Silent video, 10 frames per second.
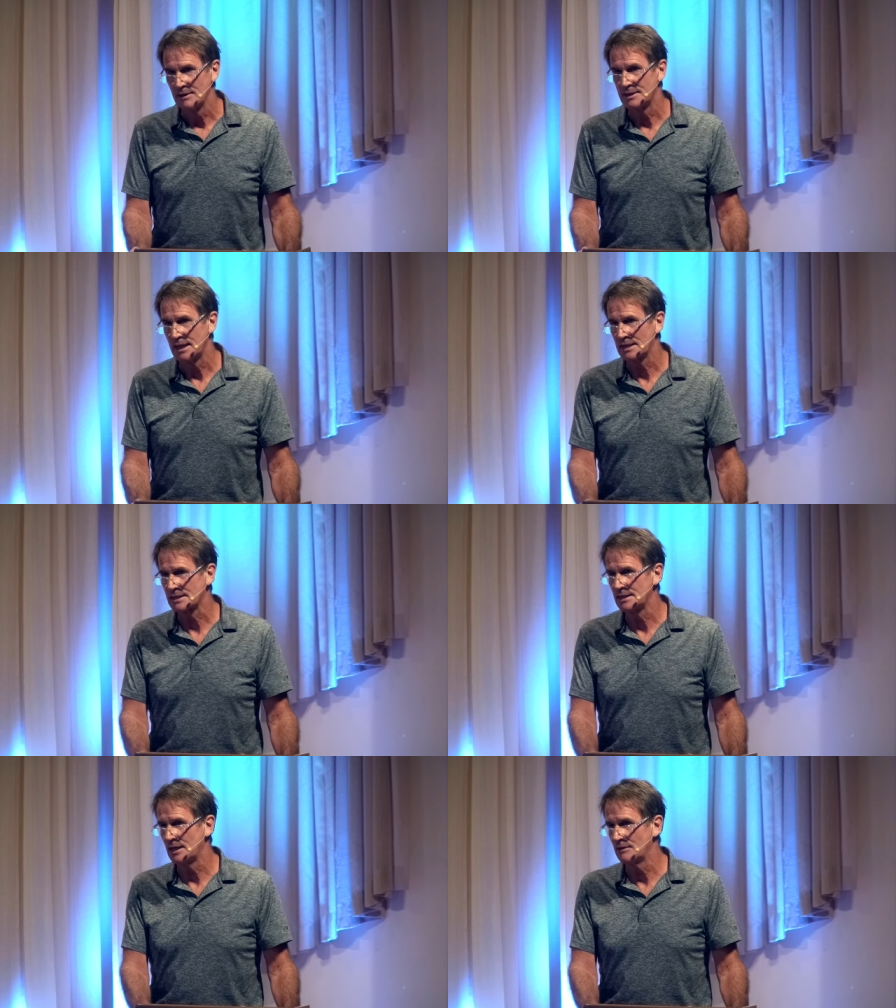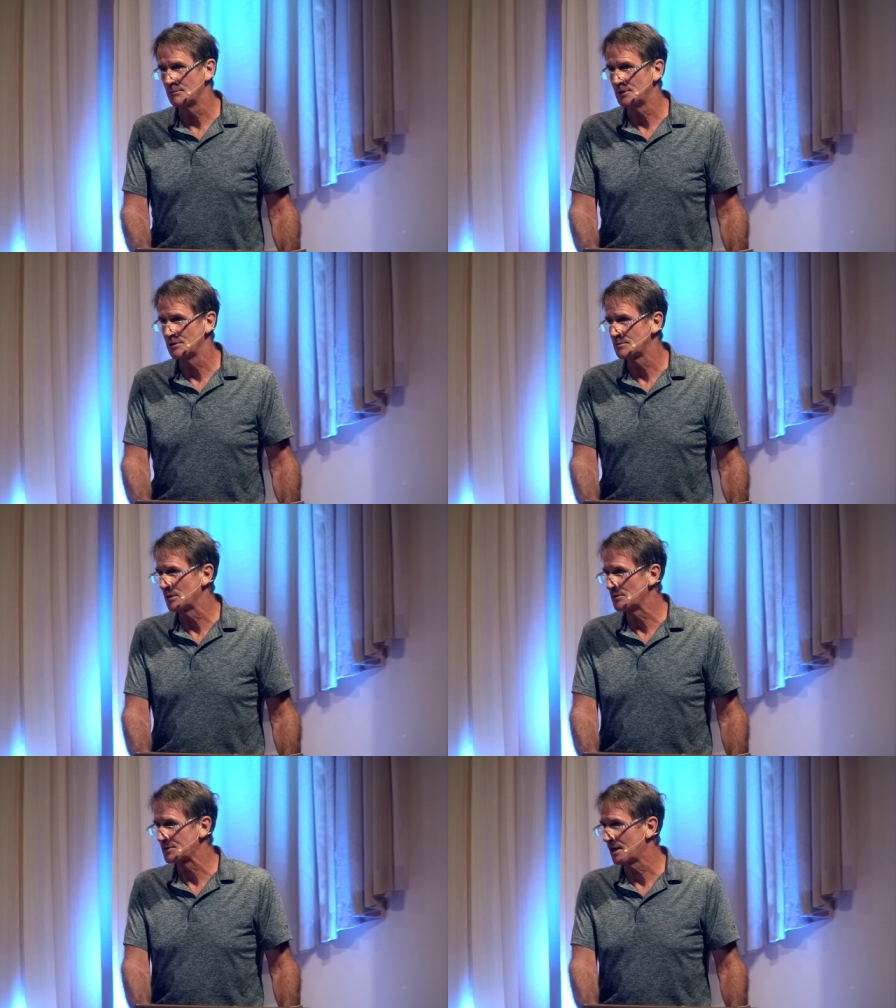The text that I use
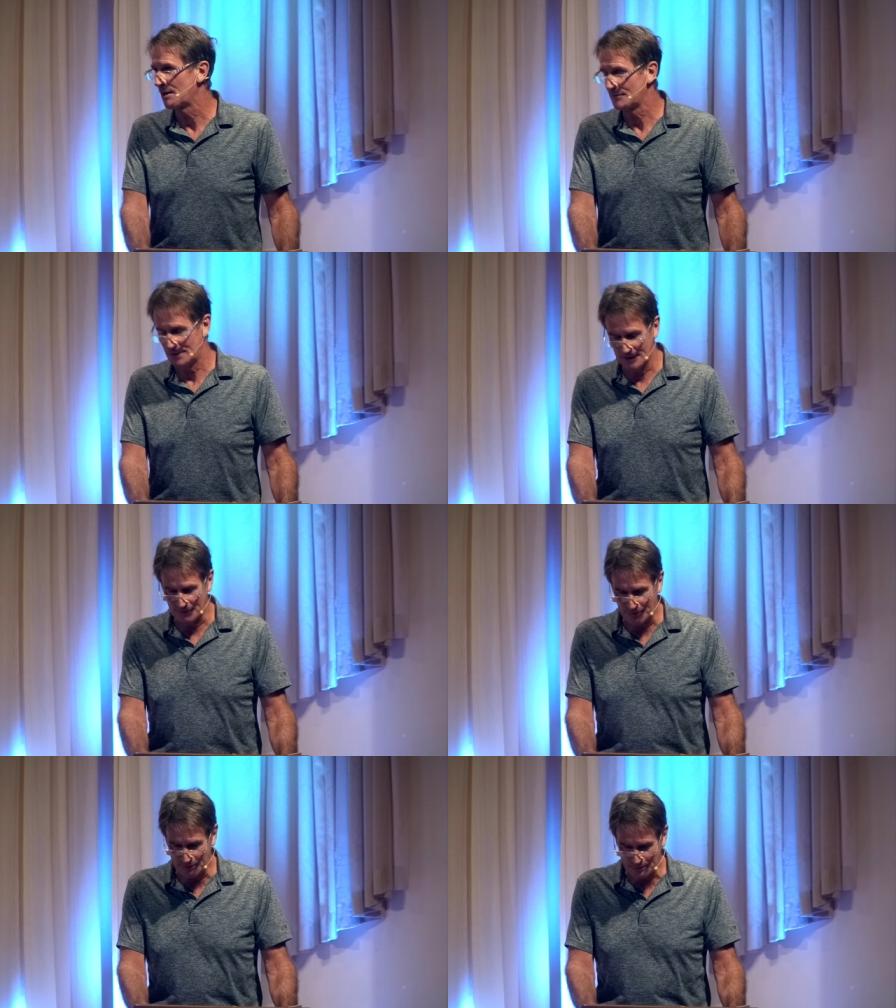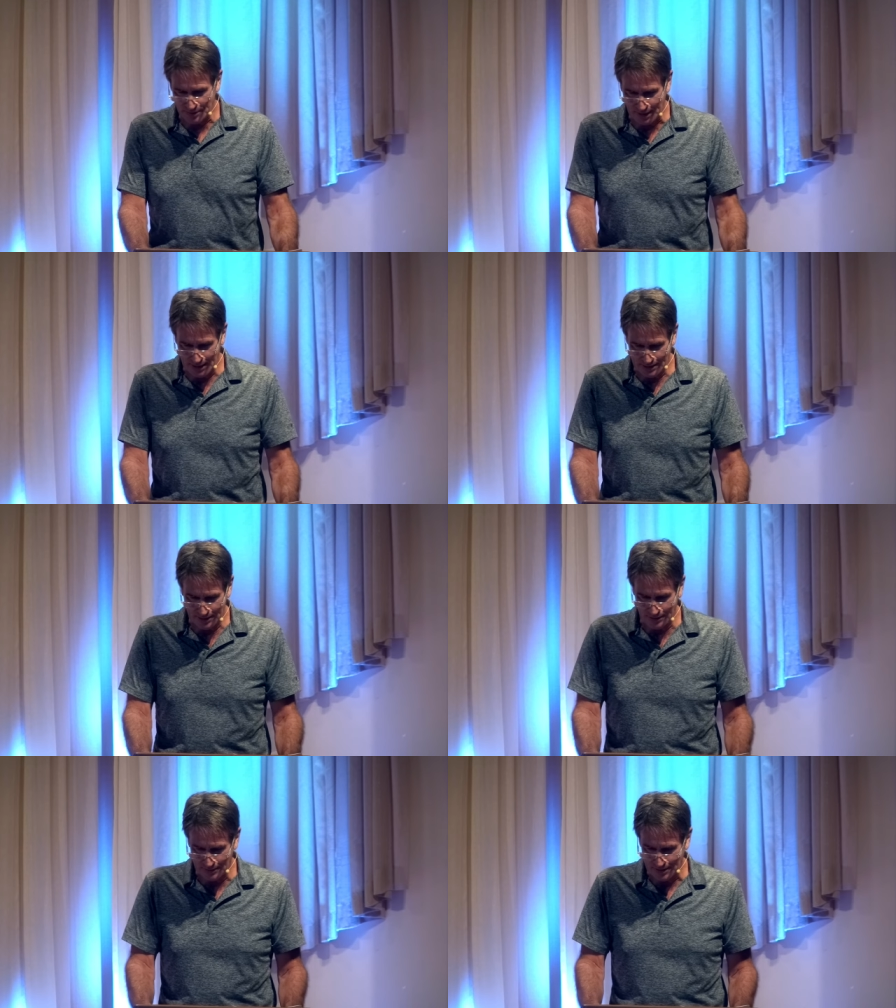most often at the funerals I
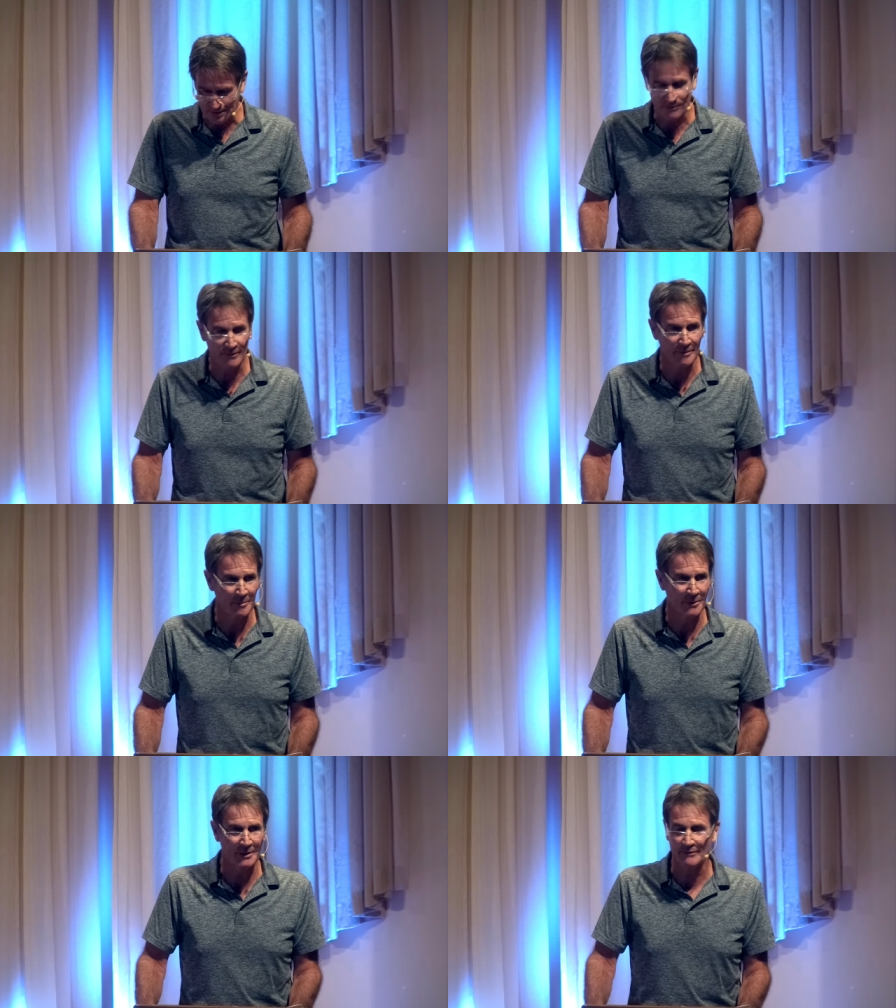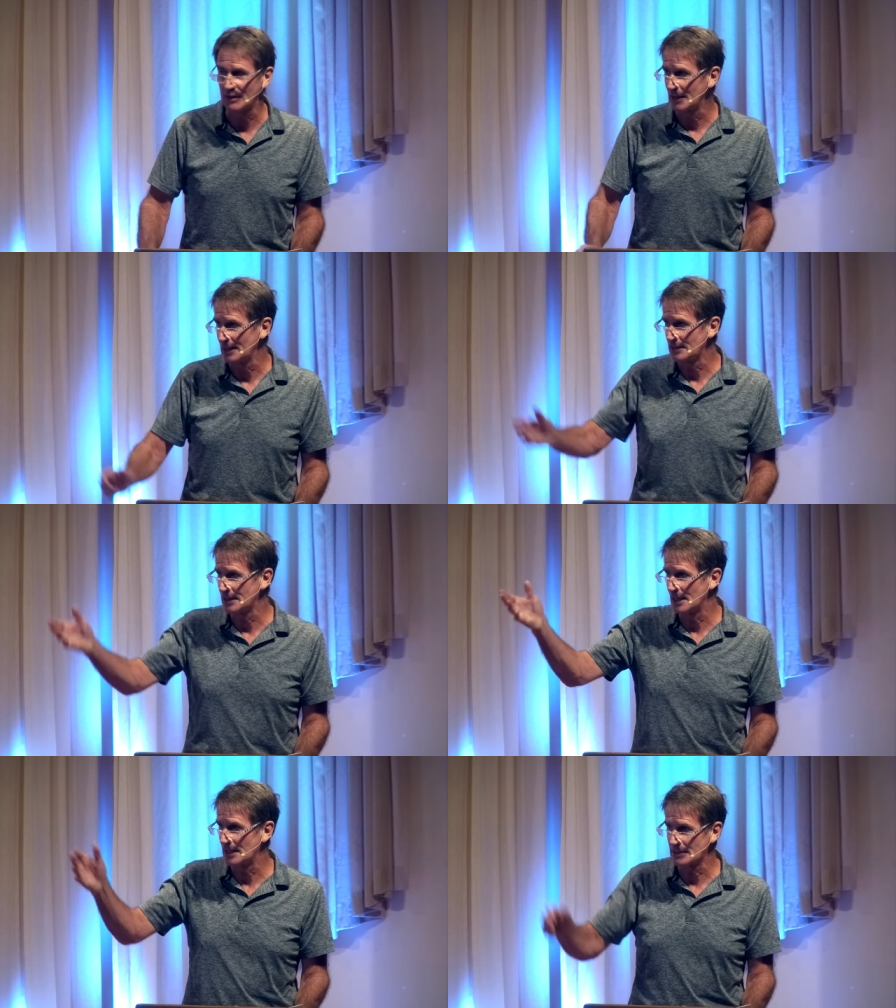do is from the book of
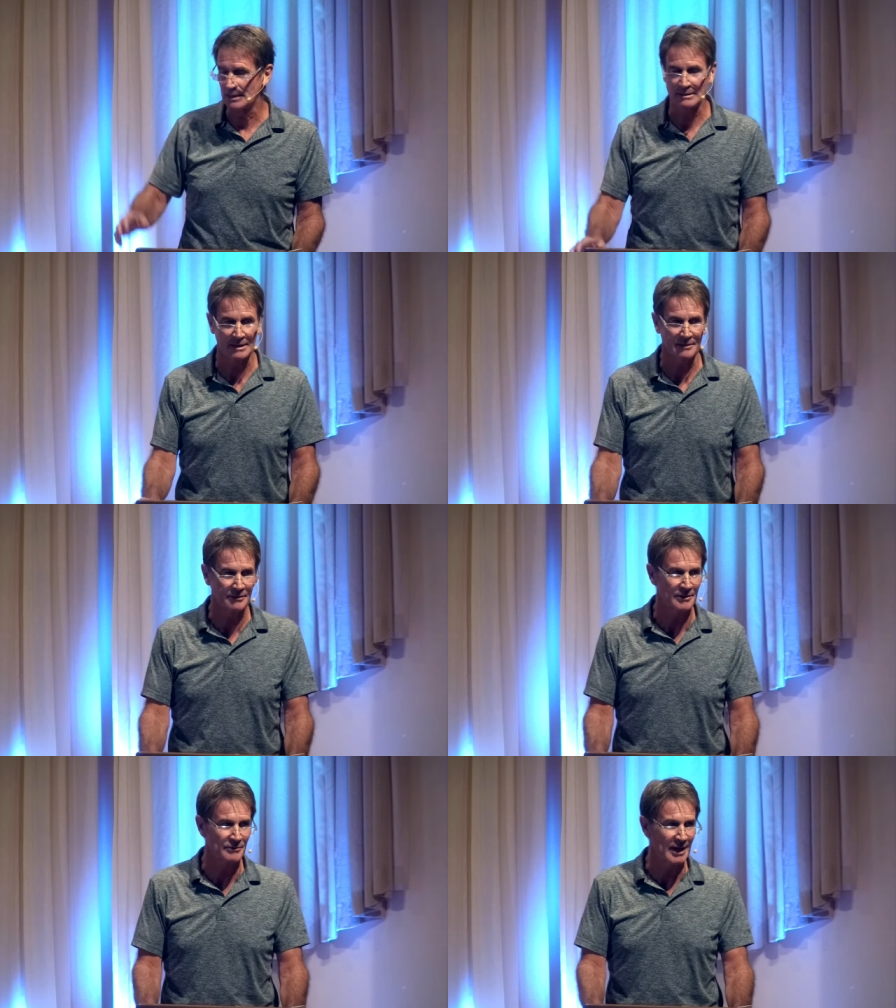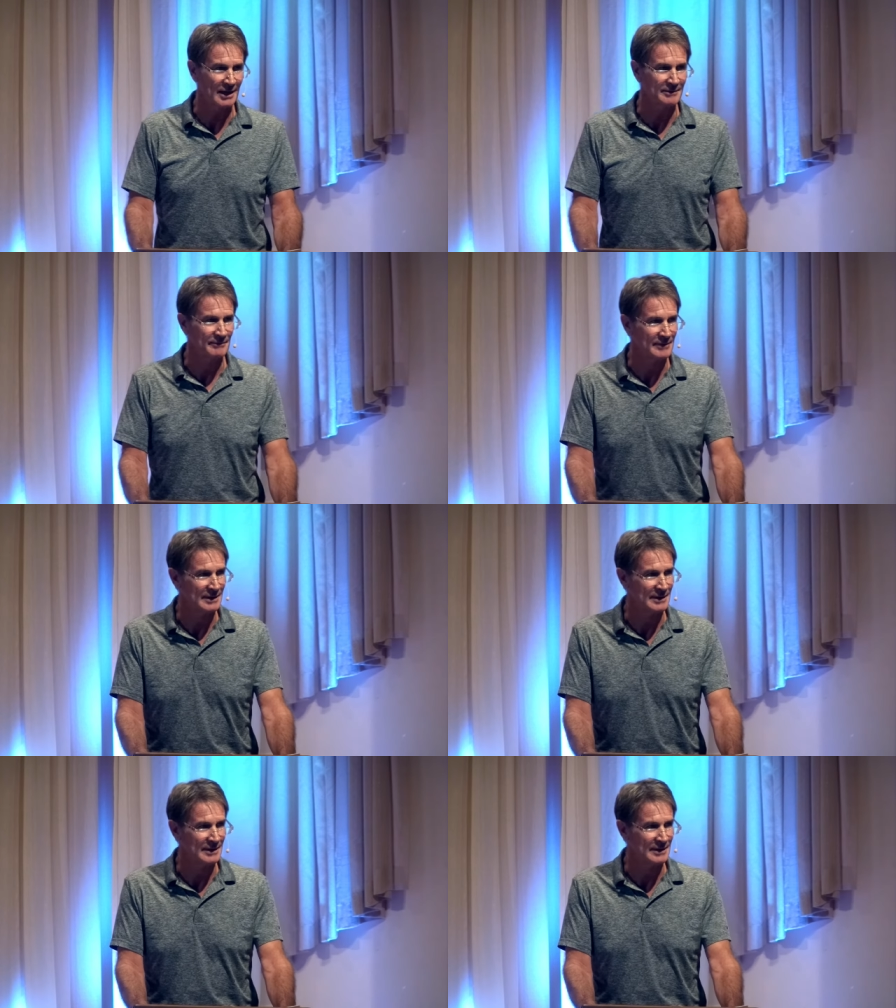Ecclesiastes that Gord read.